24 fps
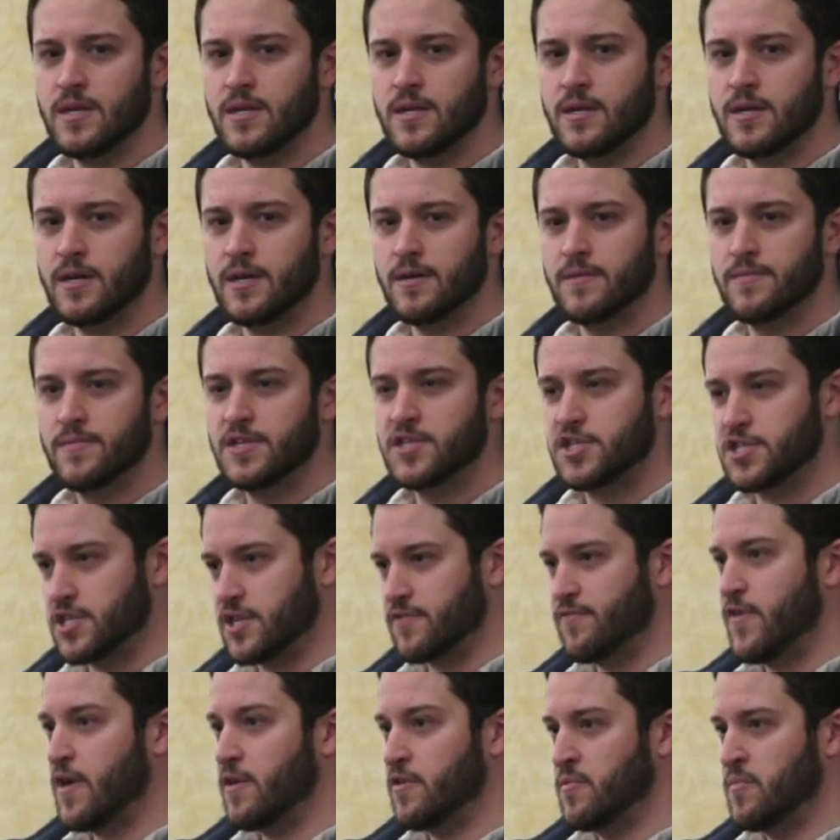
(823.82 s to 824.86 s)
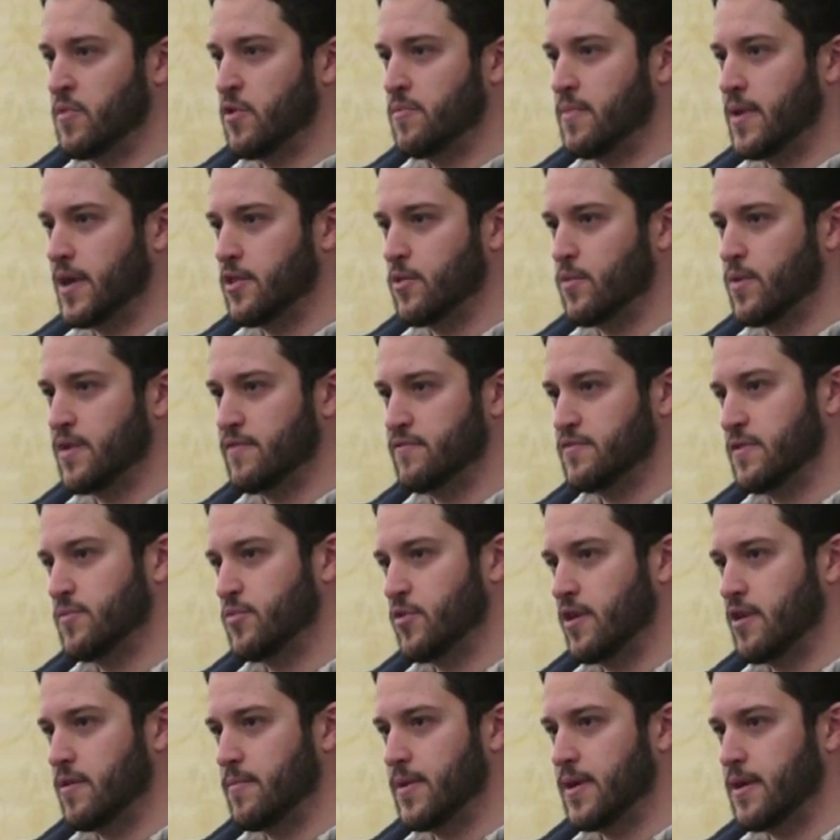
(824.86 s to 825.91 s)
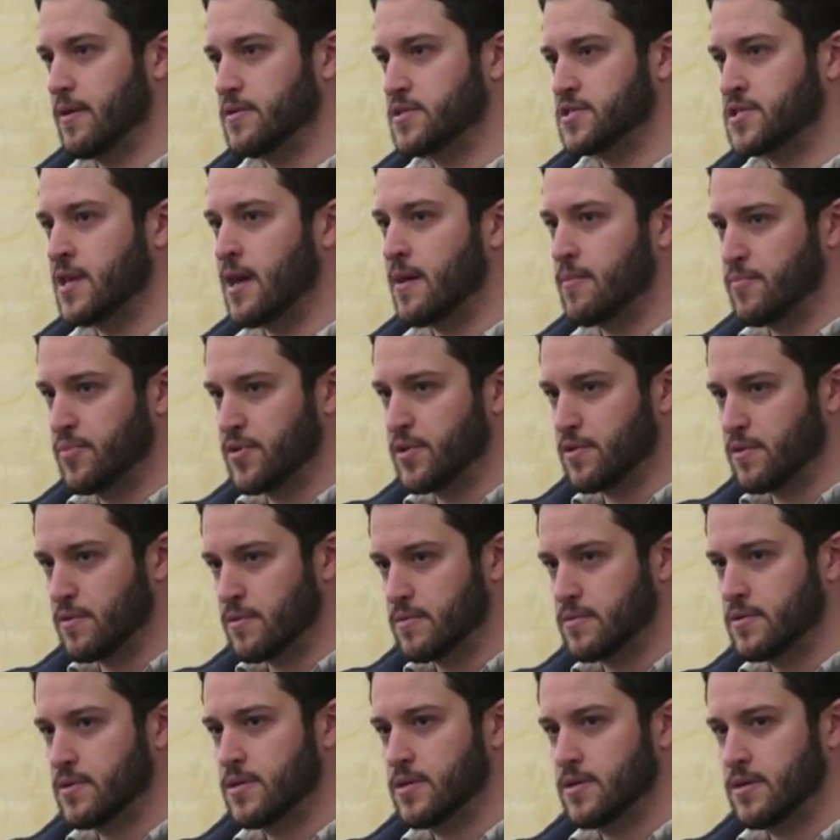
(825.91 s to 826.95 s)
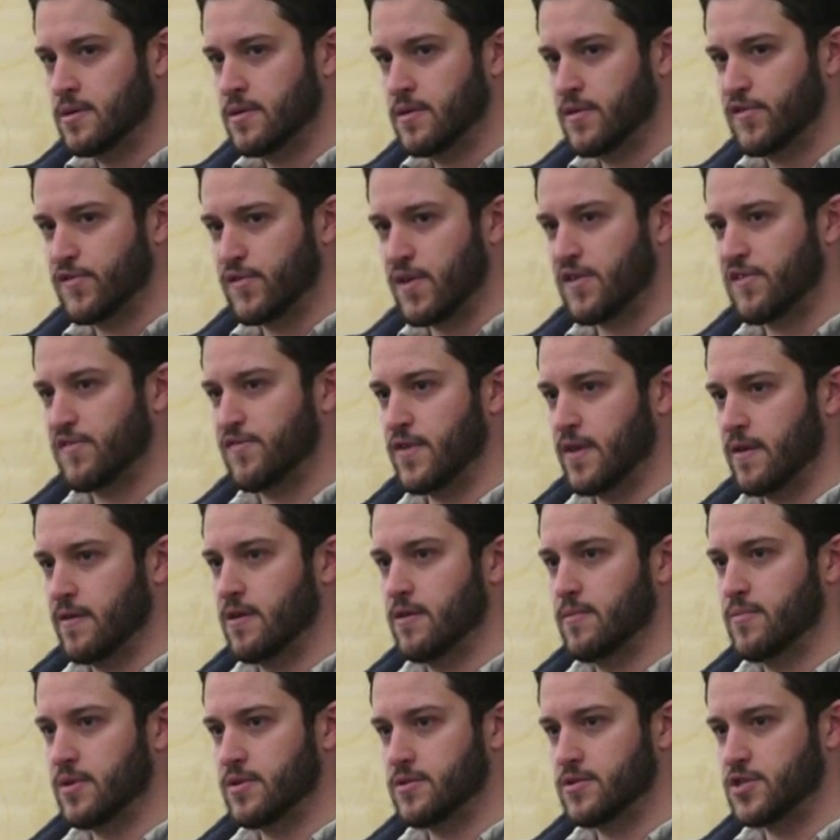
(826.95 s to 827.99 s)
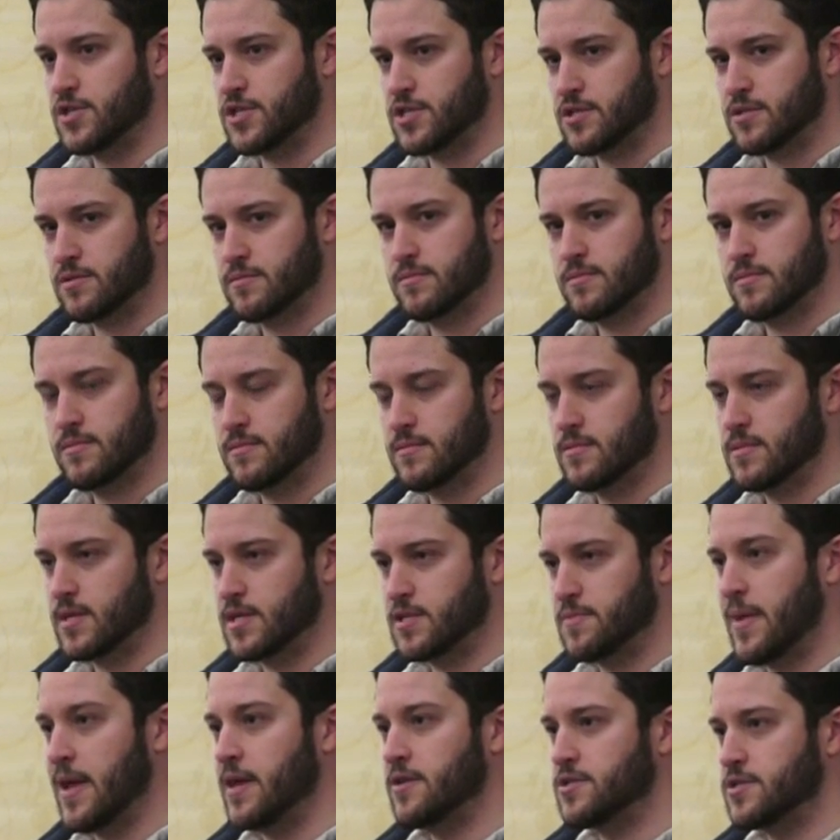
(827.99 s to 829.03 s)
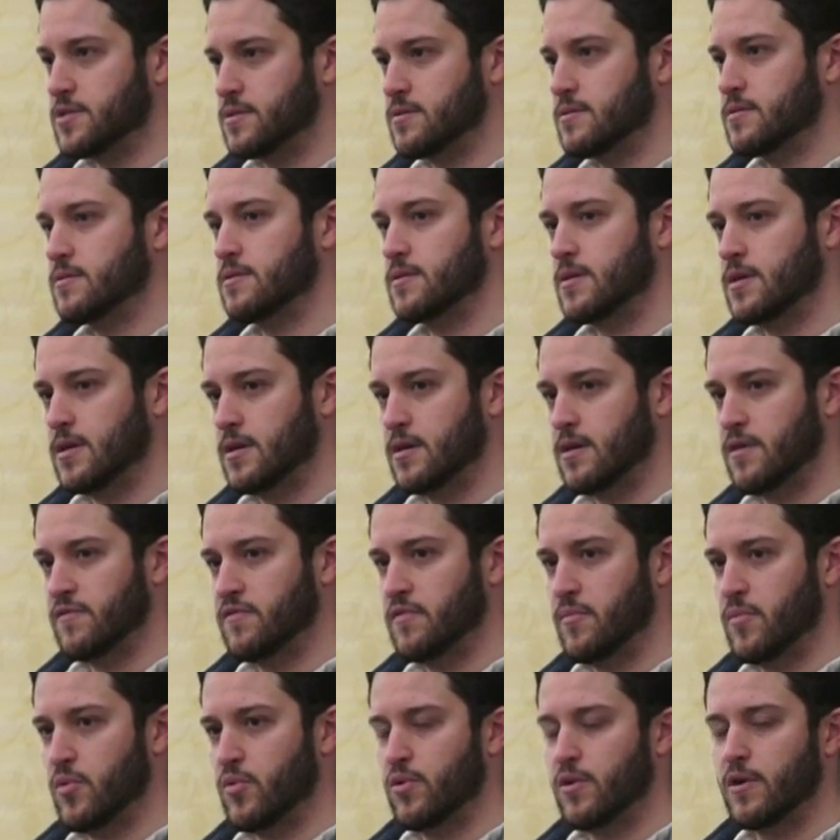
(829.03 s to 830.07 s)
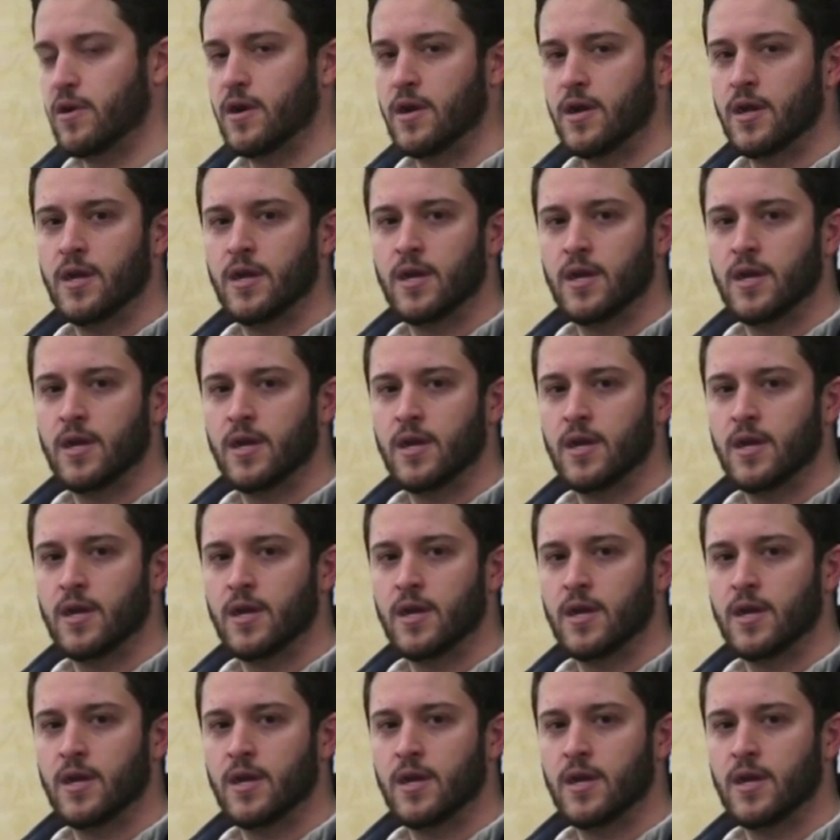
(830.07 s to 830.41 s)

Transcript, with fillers: and uh, this is the failure mode, by the way, of liberator barrels, not brittle stress failure, but just expansion uh, of the bore.